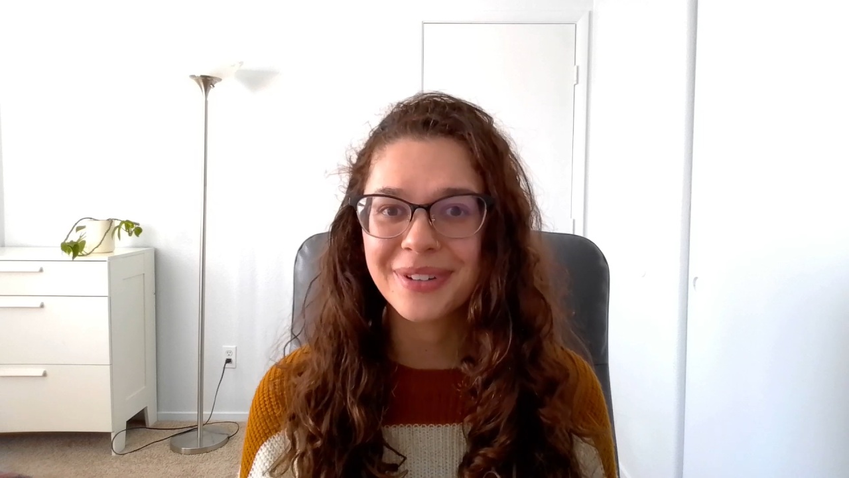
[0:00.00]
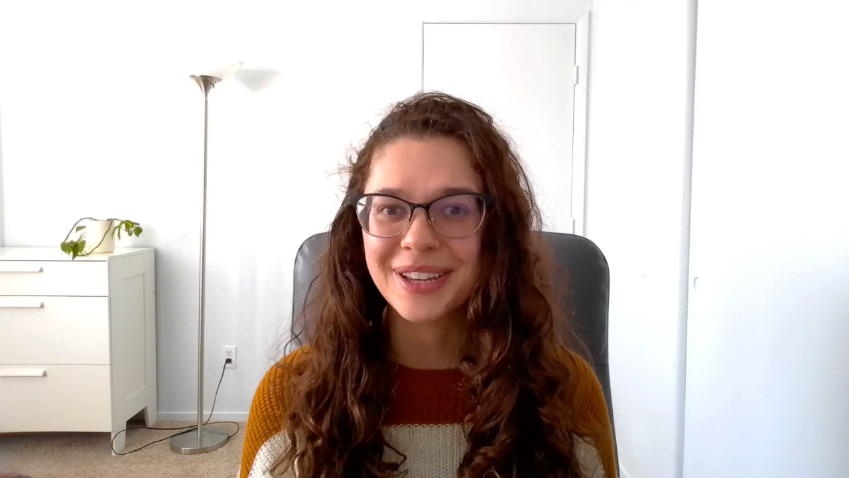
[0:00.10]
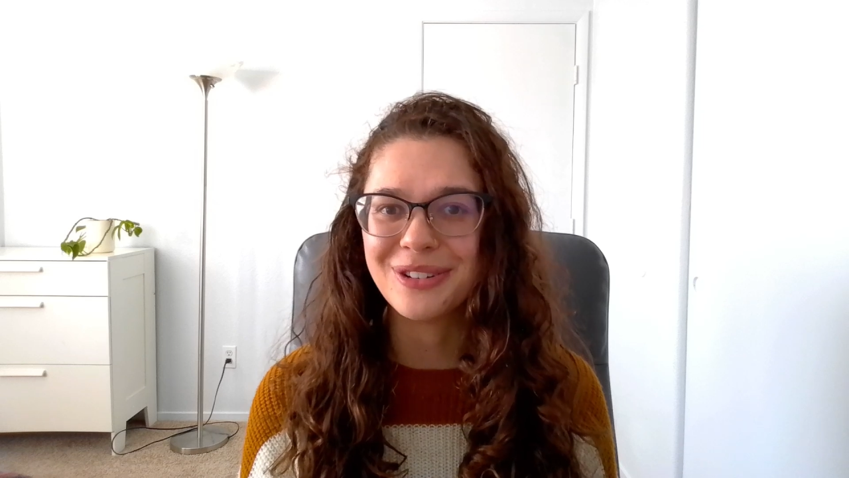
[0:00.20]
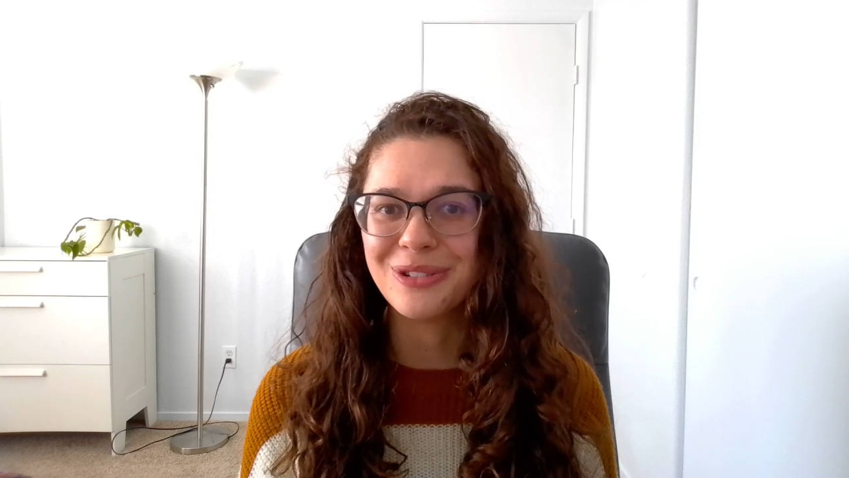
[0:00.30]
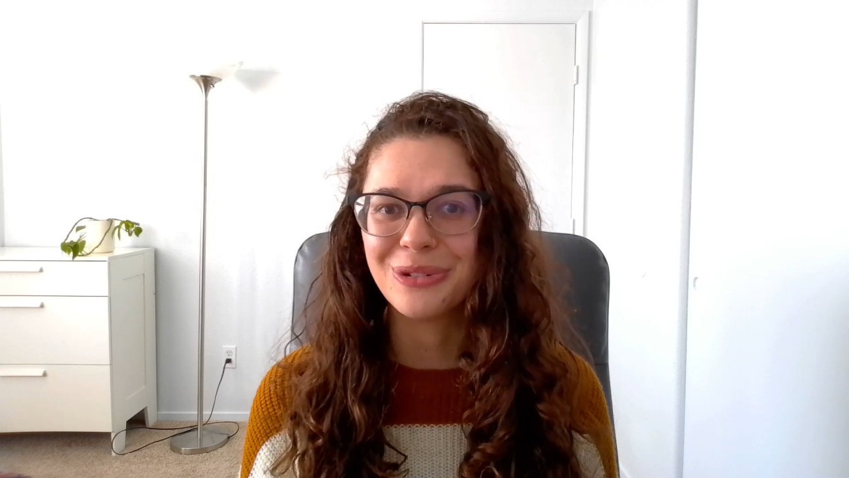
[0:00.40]

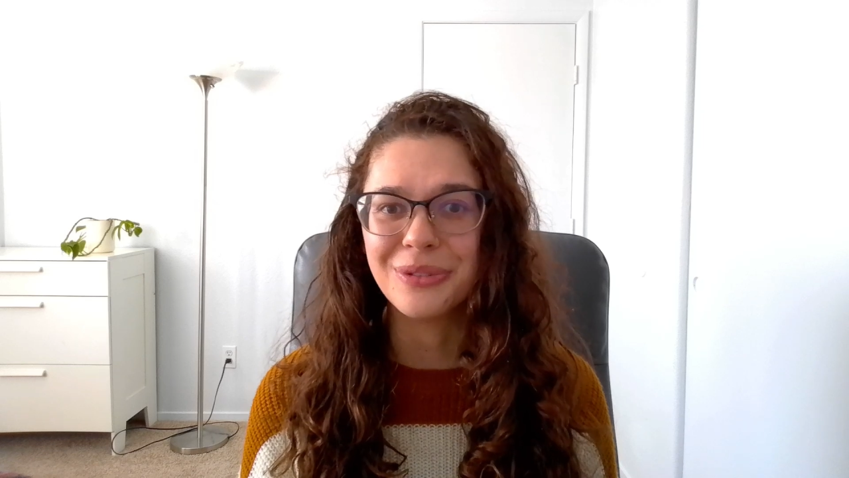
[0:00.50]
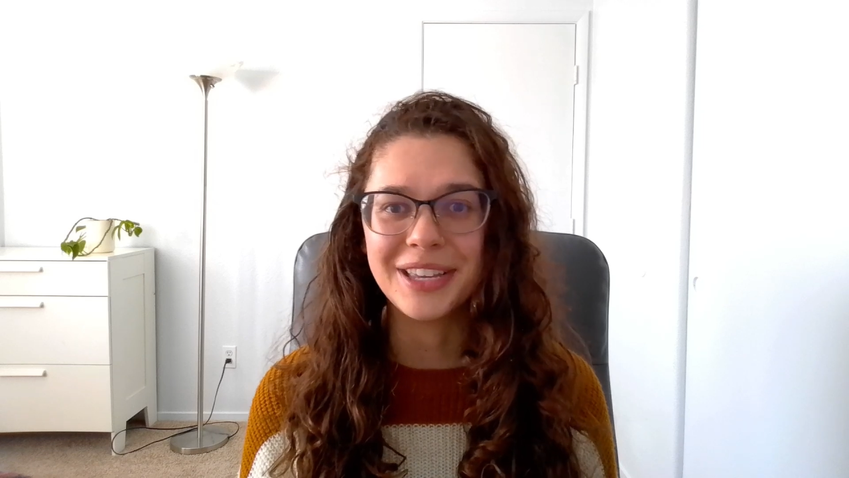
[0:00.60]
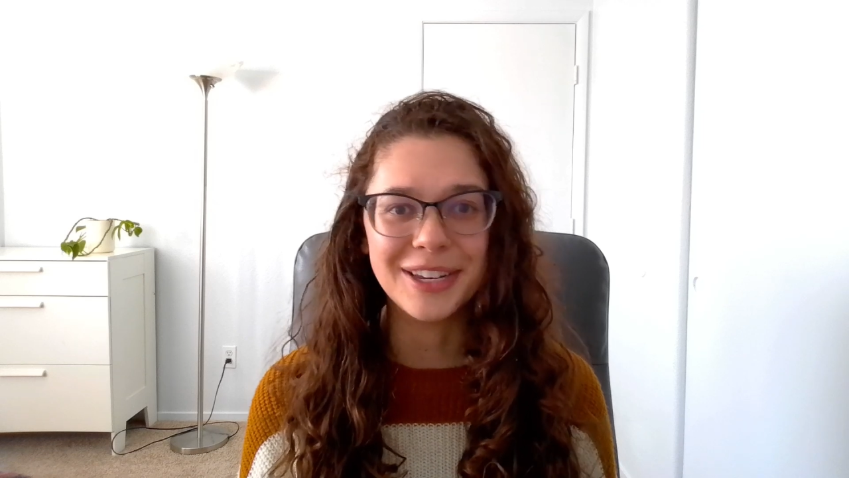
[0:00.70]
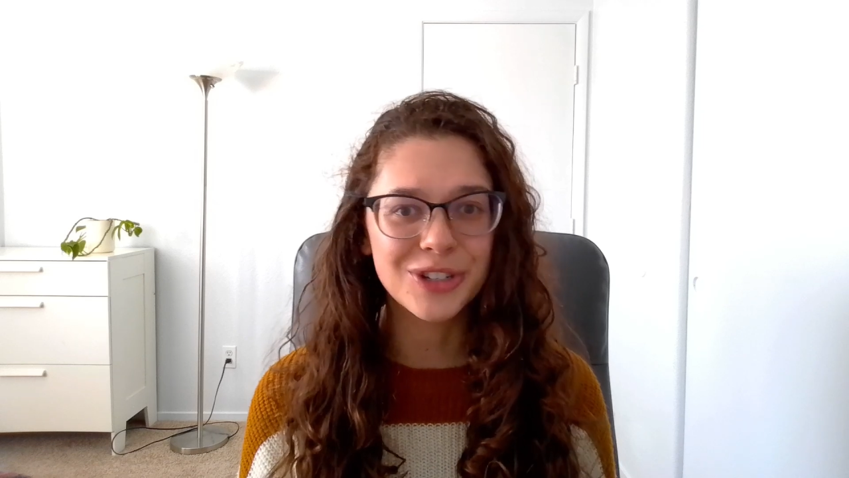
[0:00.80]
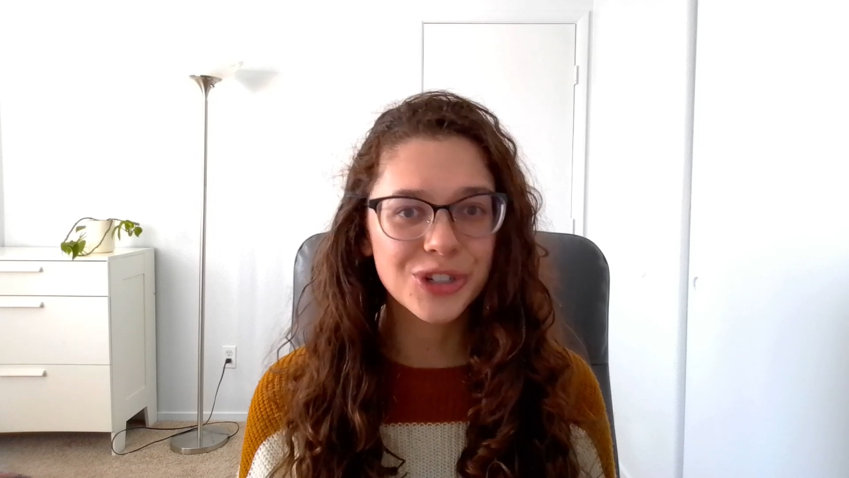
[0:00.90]
We do
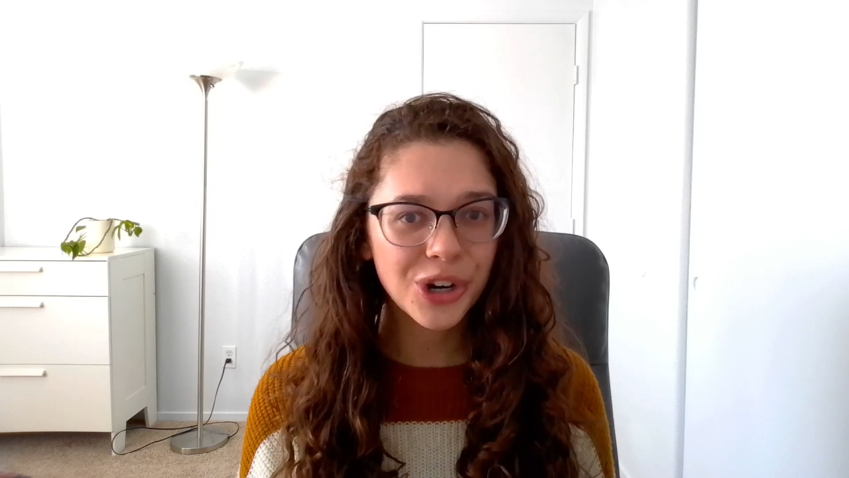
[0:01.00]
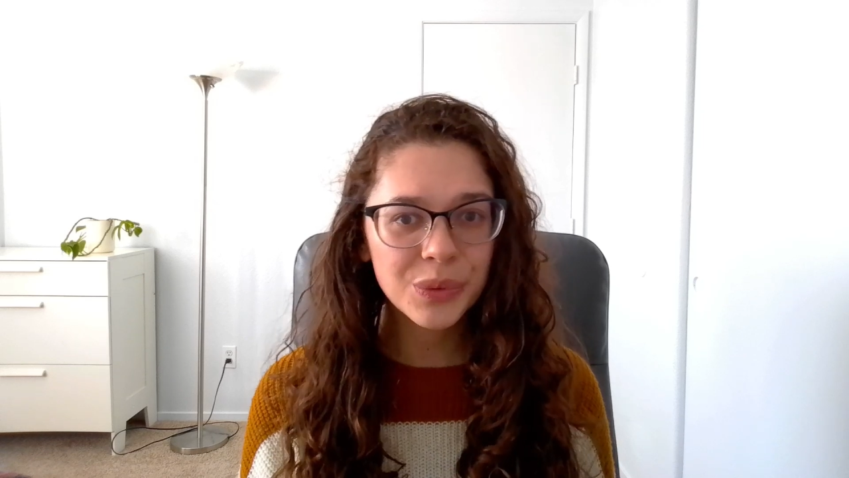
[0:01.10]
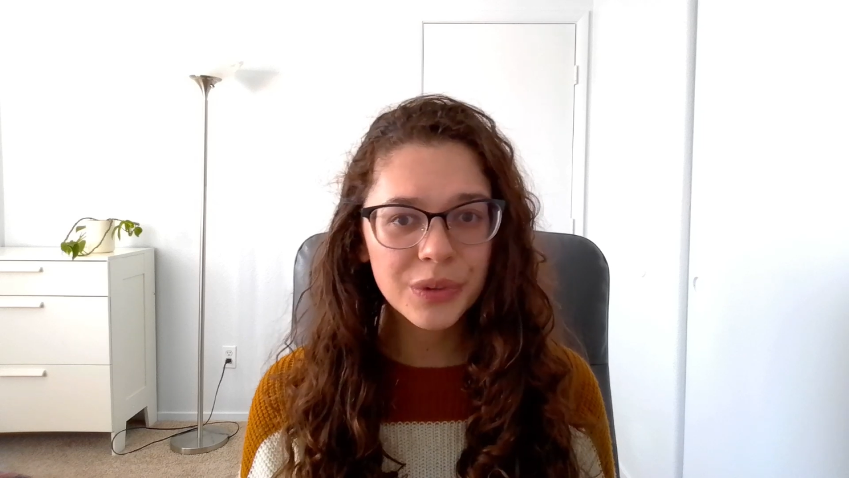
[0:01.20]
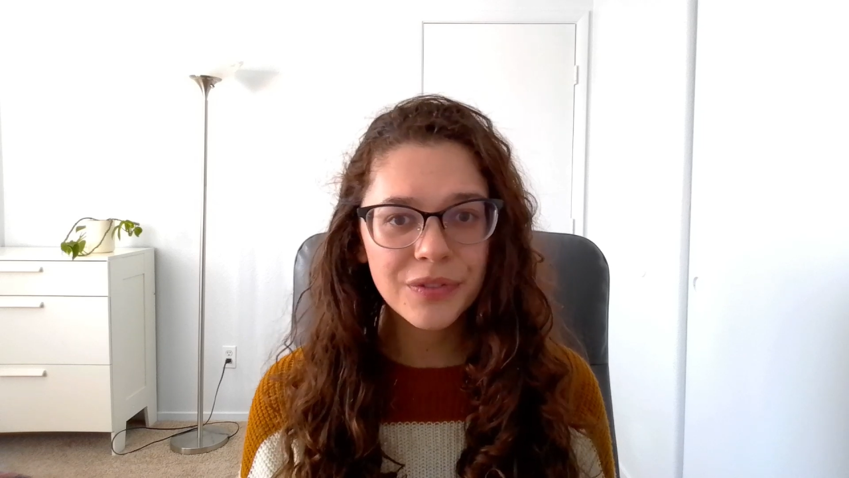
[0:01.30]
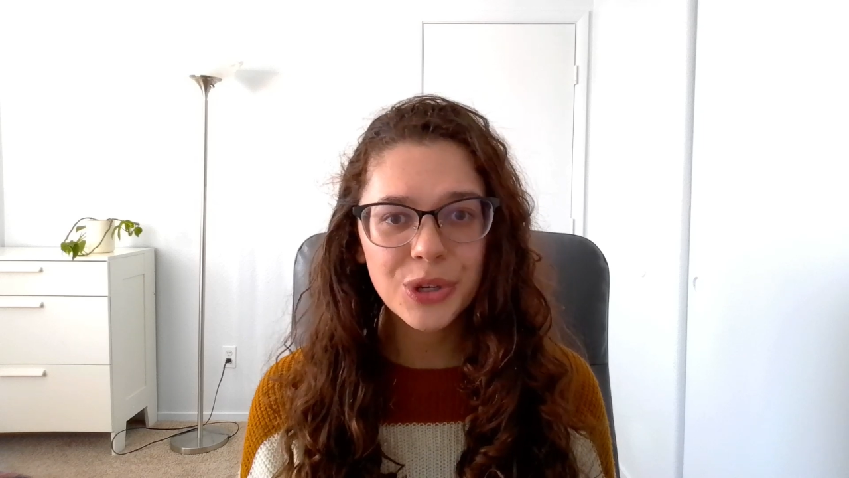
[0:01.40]
the
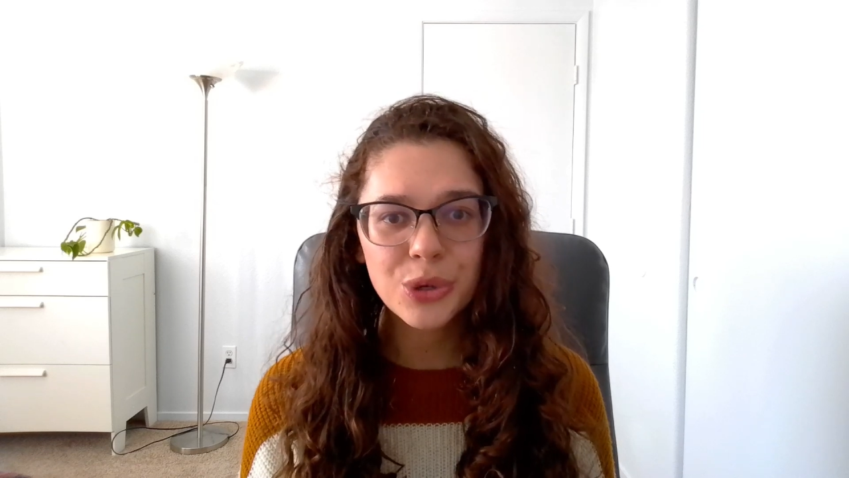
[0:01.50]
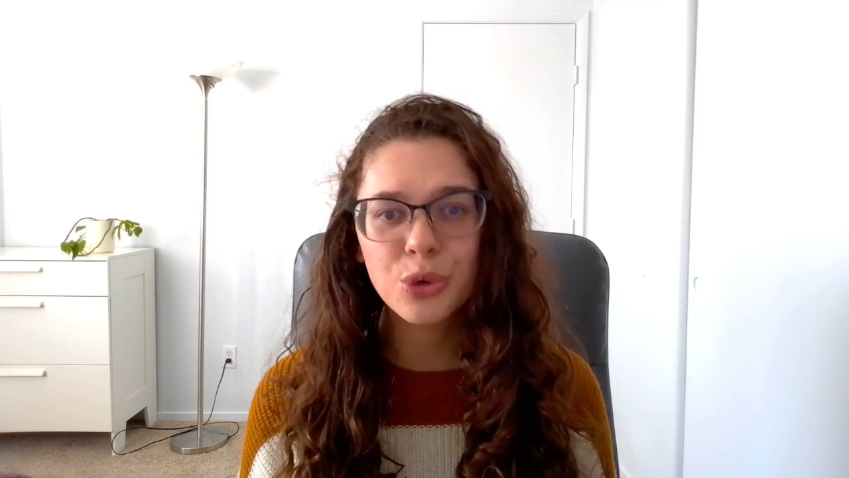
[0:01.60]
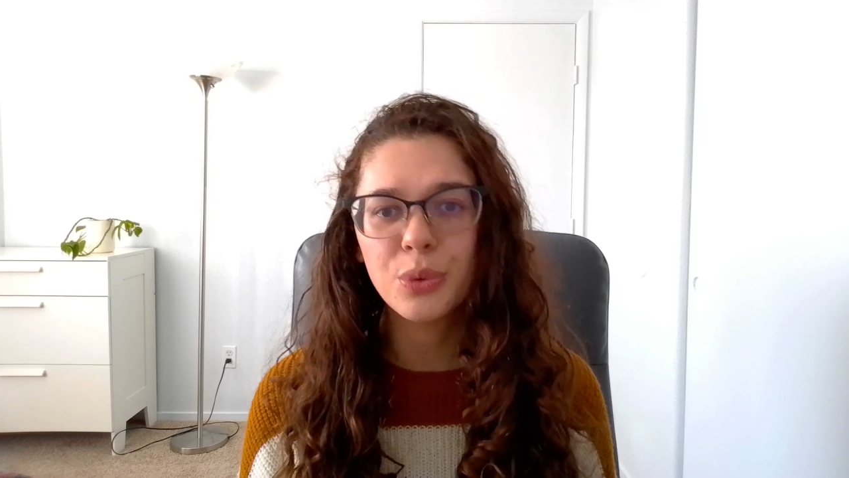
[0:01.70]
chart review.